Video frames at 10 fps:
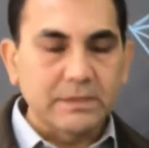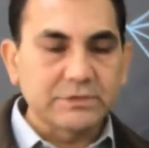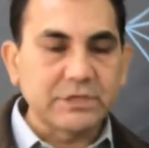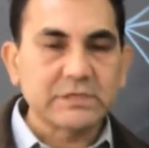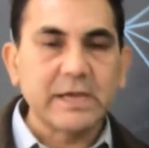
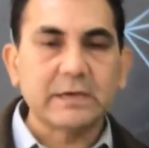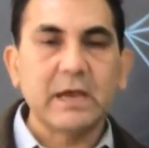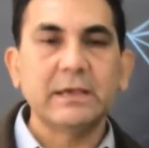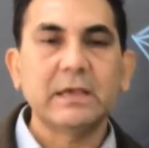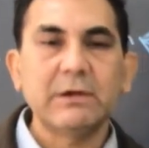Just like
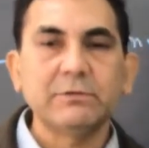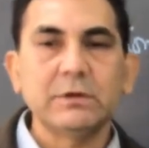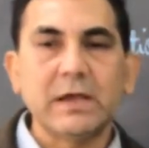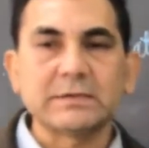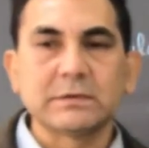I gave
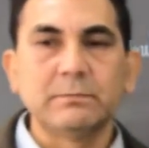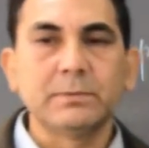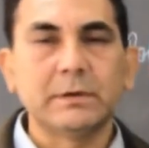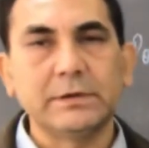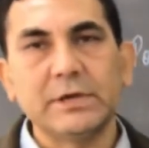the
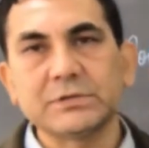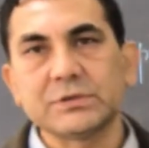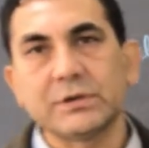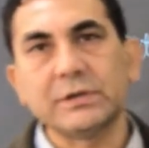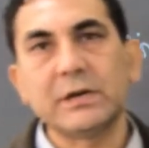example
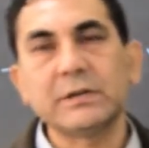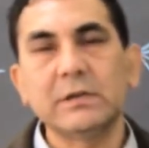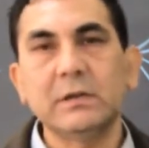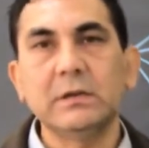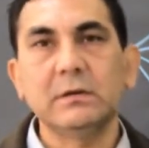yesterday that
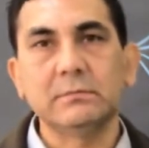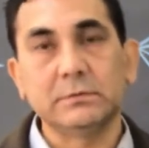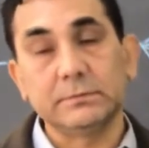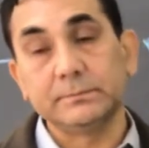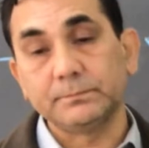the
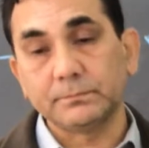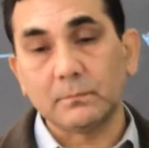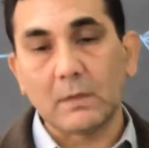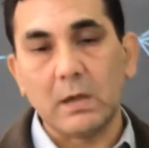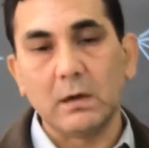
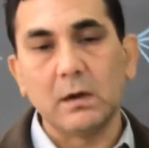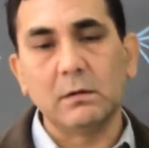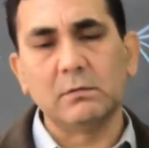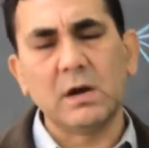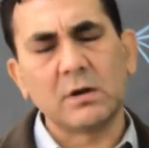
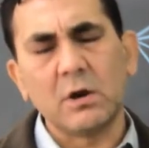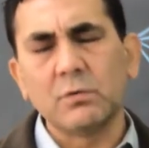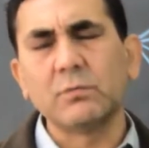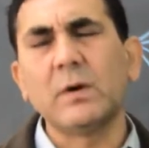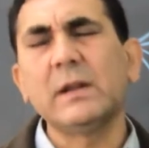
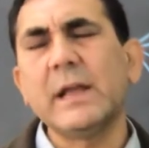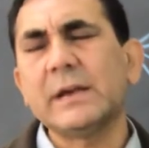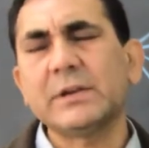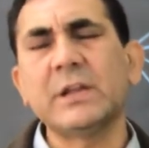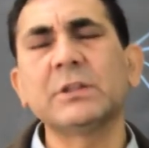around
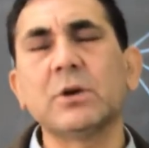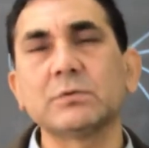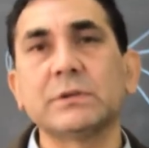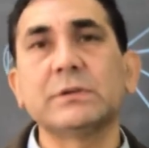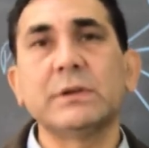
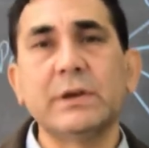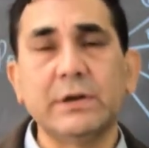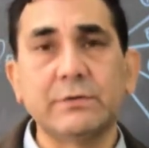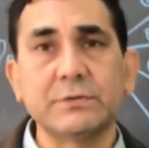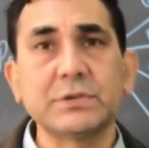
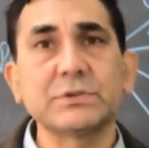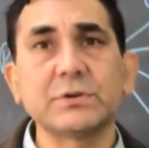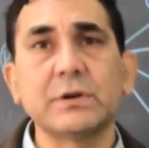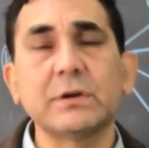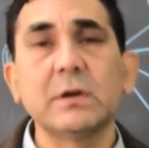1,10,000
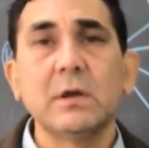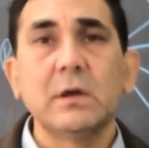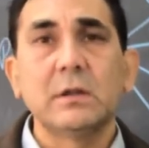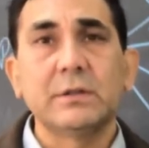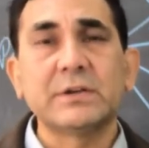registered
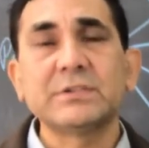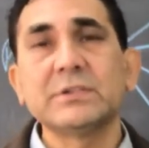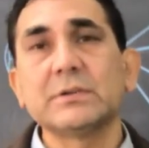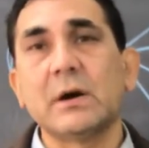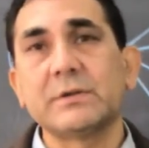
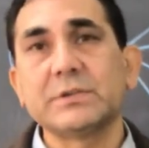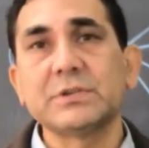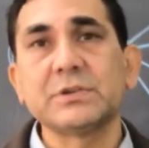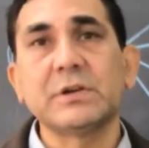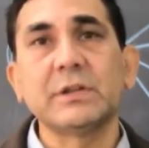nurses are
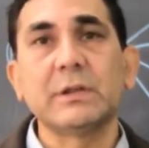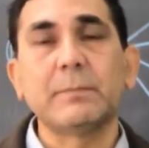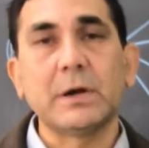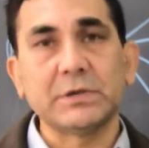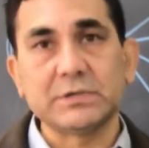registered in the
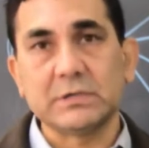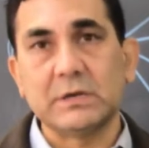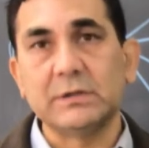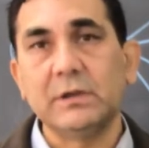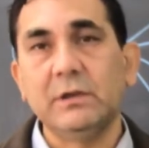Pakistan.
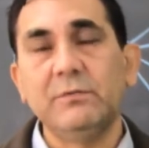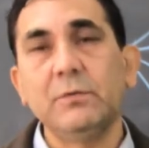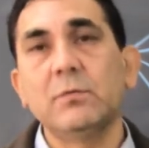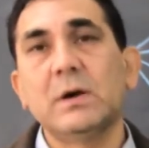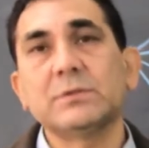If
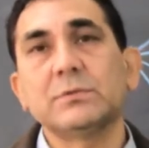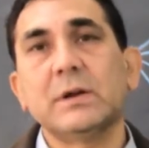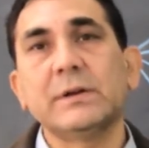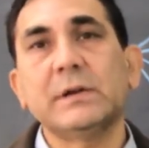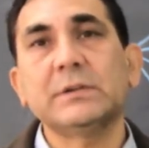you want to
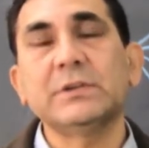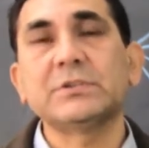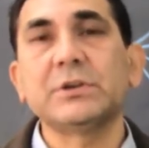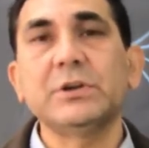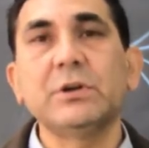conduct the
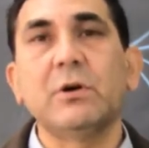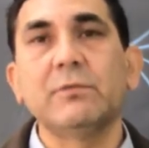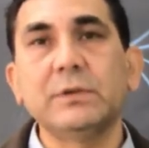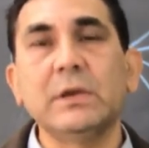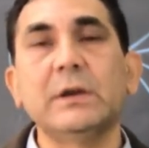study
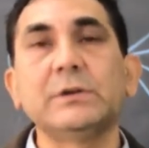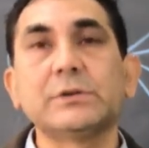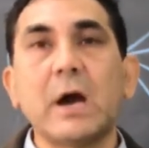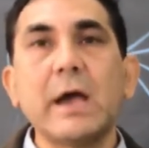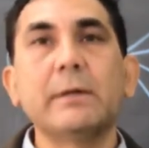of the
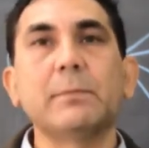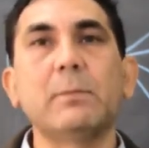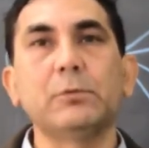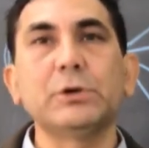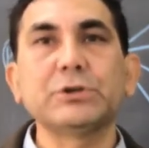entire
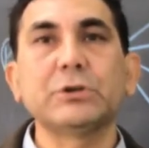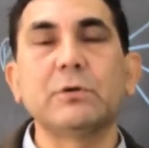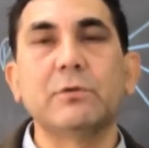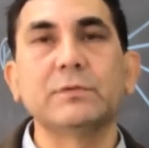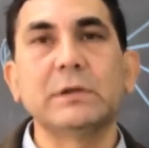population
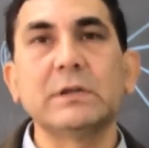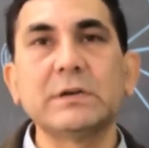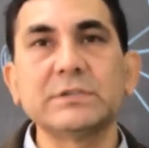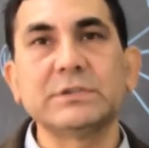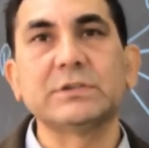of the
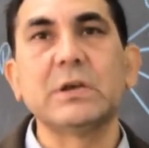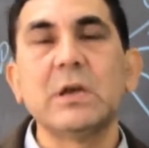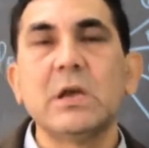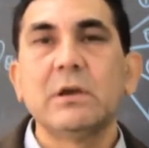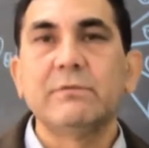nurses,
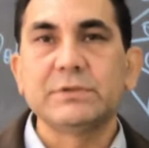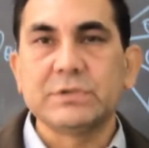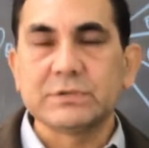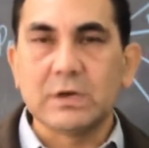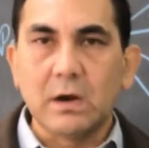which
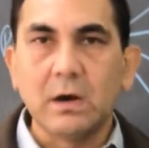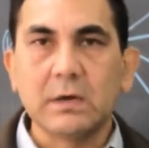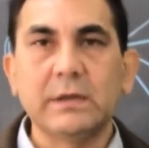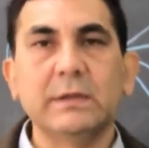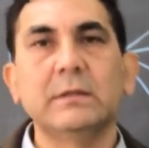
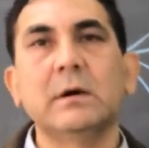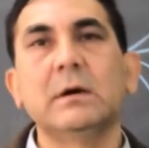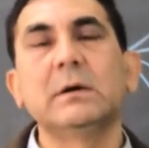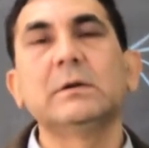are in the